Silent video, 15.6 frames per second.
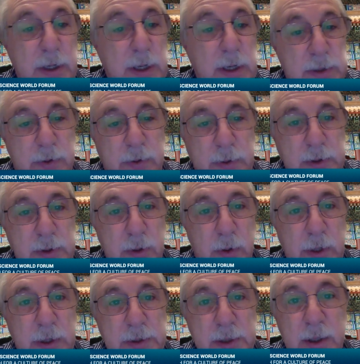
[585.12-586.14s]
and natural
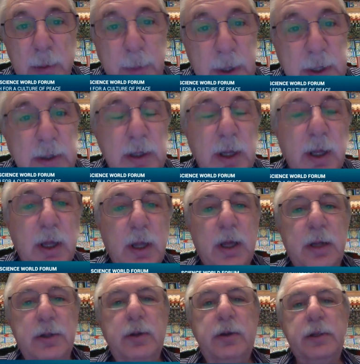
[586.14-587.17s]
historians committed
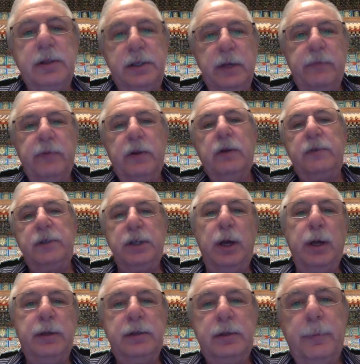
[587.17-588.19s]
to conceiving of
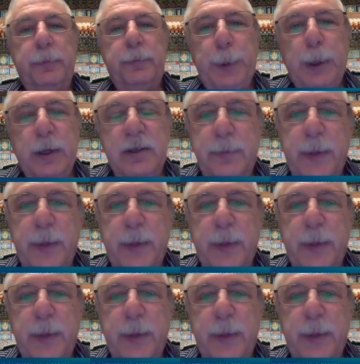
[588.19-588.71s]
science as